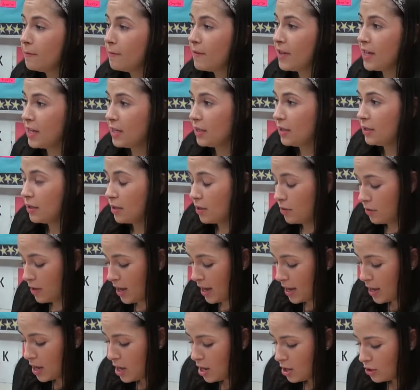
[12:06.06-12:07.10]
Feet.
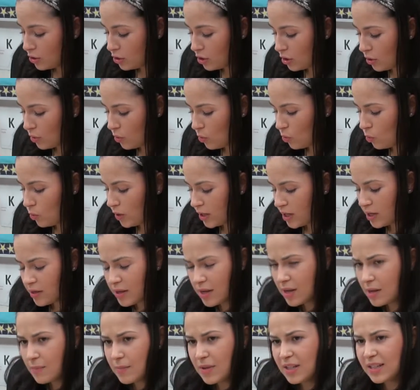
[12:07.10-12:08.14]
Okay. So what do you
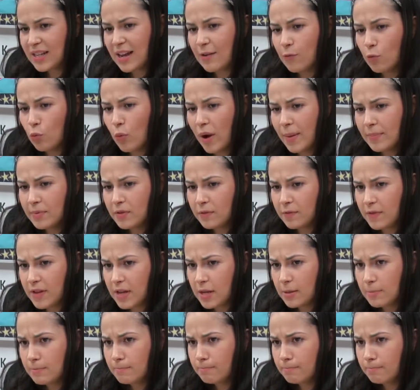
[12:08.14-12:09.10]
think it means to have webbed feet?